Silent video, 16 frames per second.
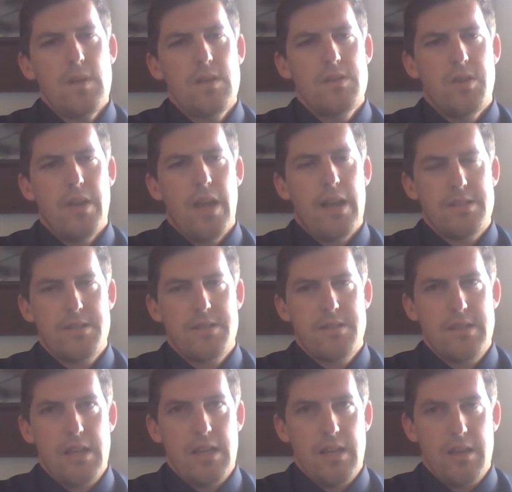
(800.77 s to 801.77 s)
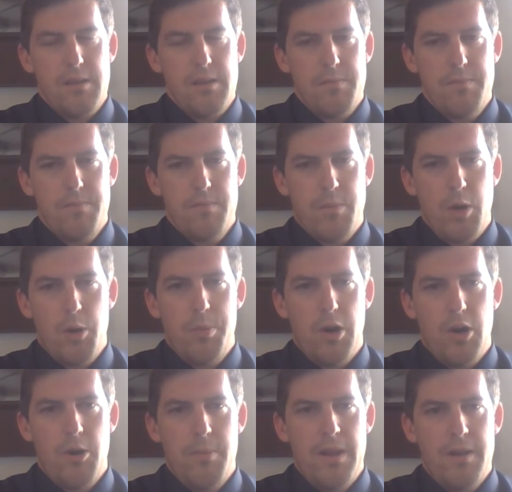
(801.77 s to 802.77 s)
so yes, the Pope
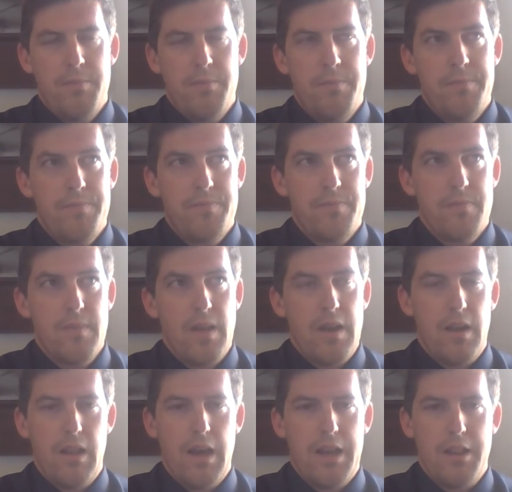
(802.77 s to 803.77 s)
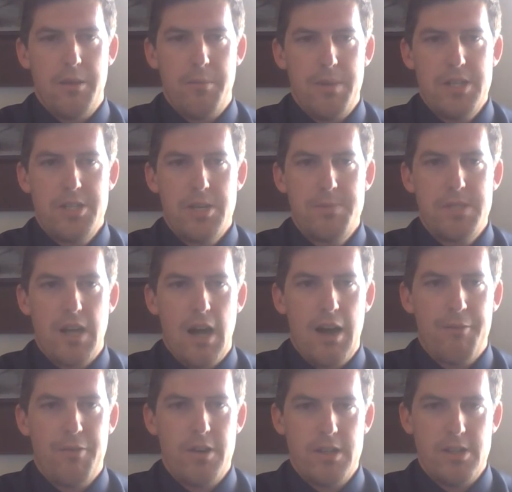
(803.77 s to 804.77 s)
Urban and a lot of the bishops
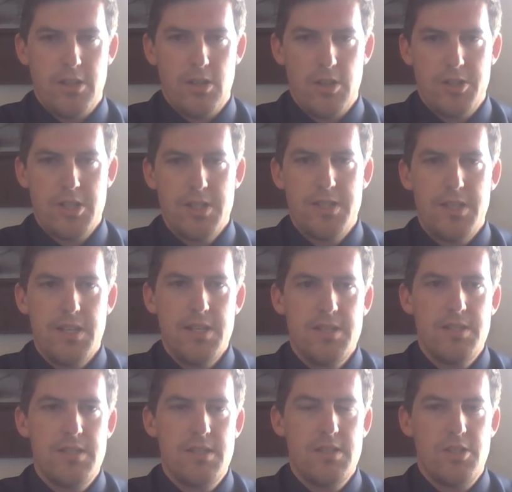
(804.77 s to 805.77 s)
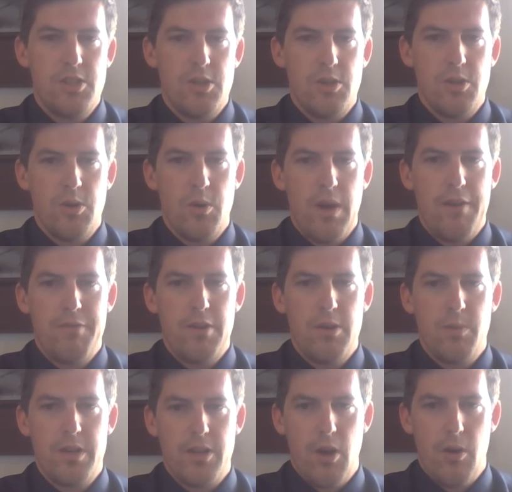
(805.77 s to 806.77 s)
offered indulgences to whoever
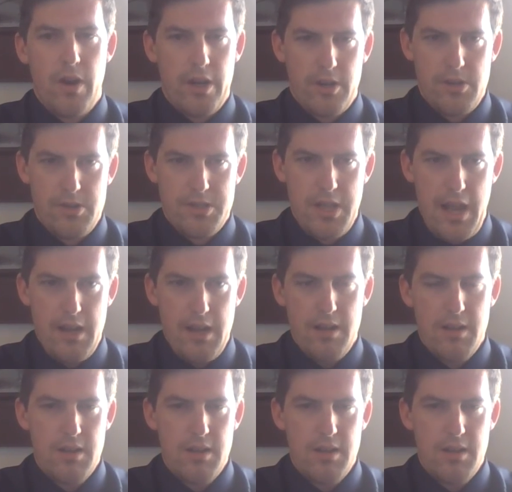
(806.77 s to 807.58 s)
would go on crusade.